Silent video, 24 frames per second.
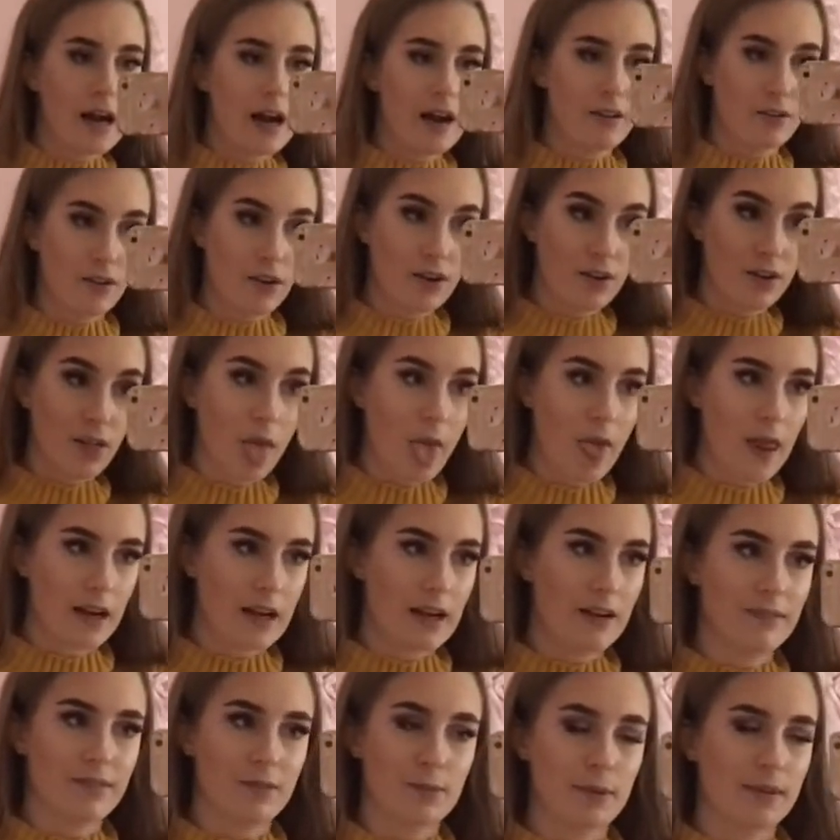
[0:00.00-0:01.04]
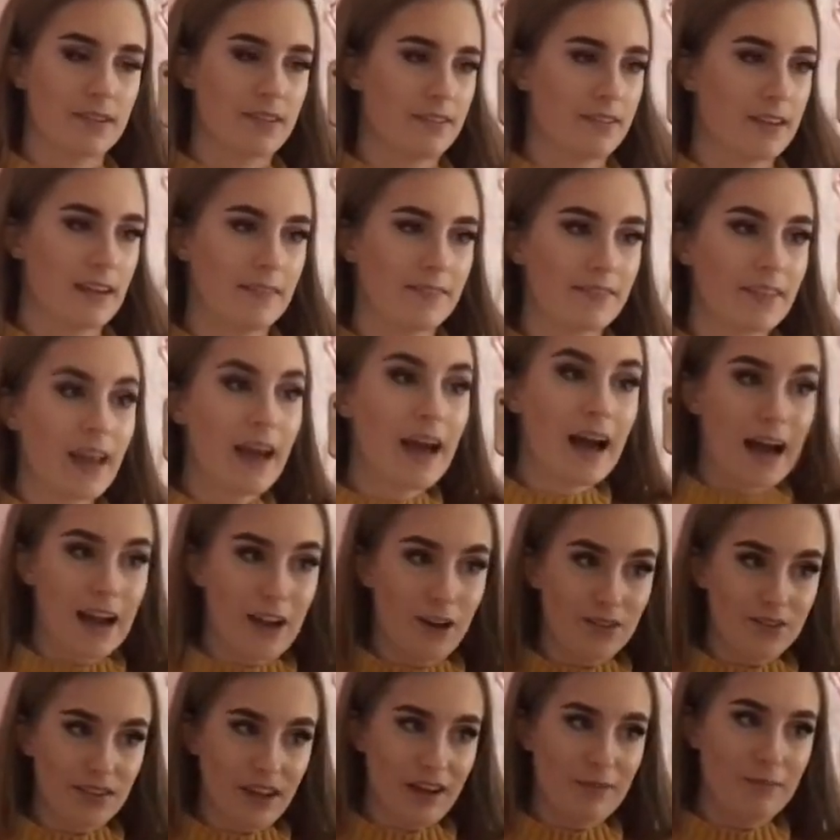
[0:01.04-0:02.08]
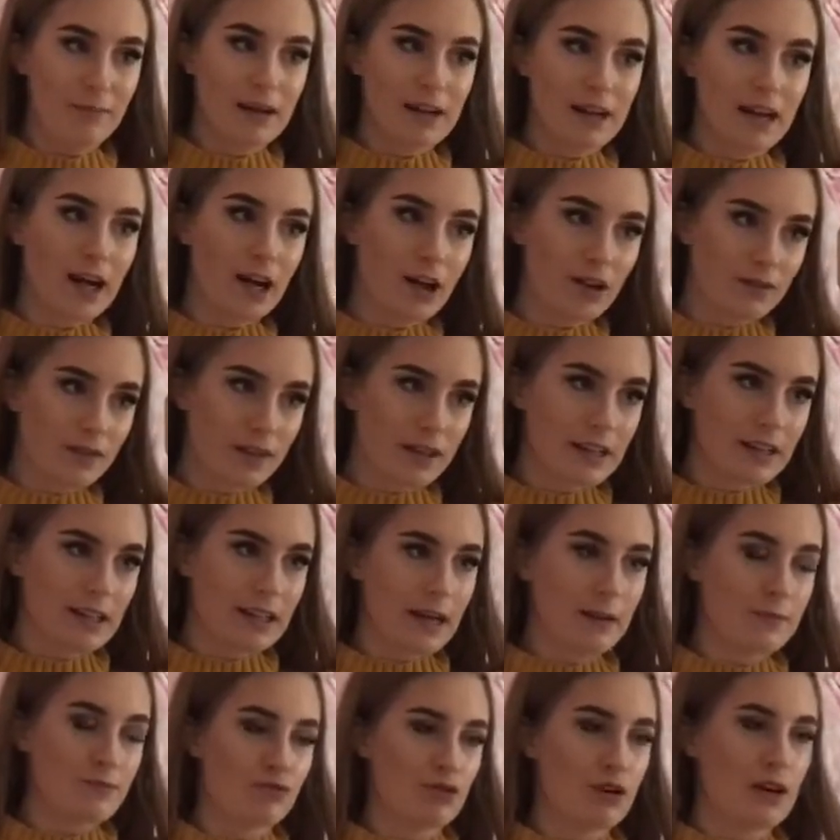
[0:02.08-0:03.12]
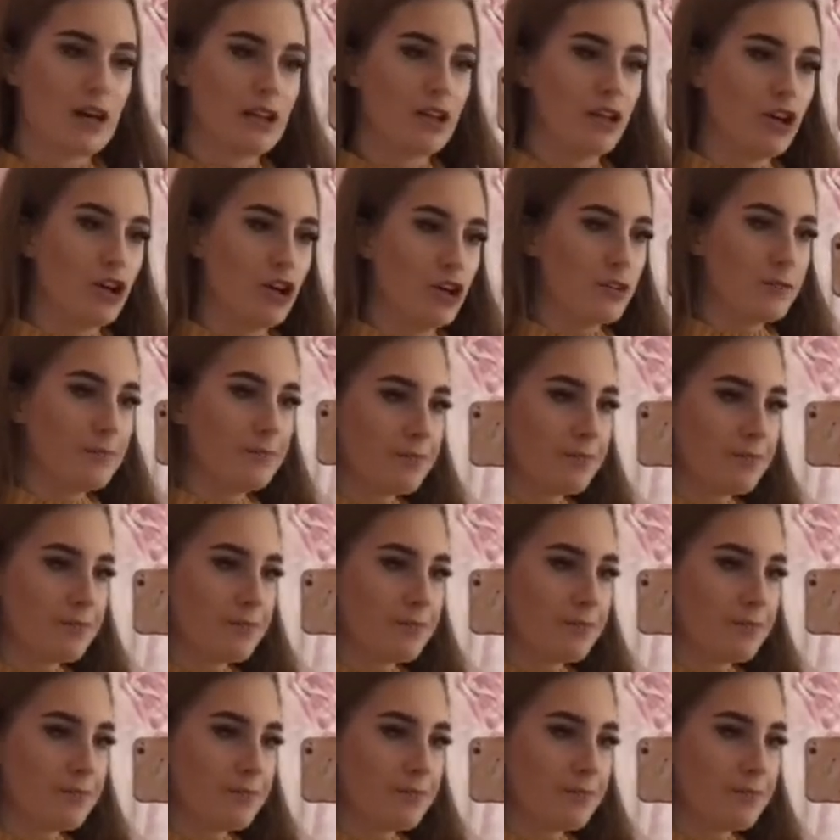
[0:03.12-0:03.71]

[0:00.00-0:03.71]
how early I can't speak today I also have my Calvin Klein bralette on